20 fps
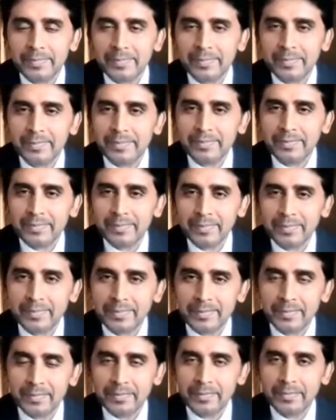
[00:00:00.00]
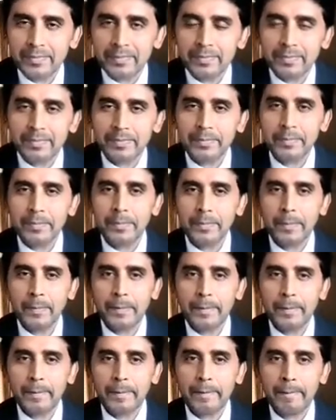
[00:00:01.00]

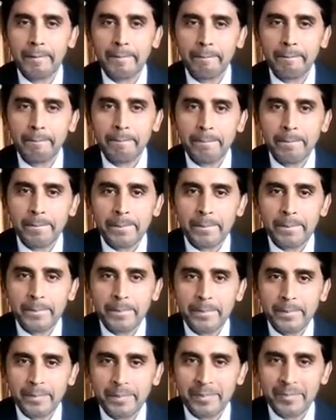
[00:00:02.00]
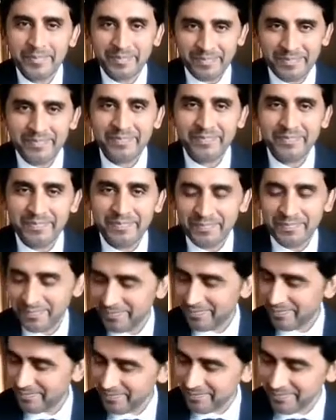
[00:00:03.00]
(silent)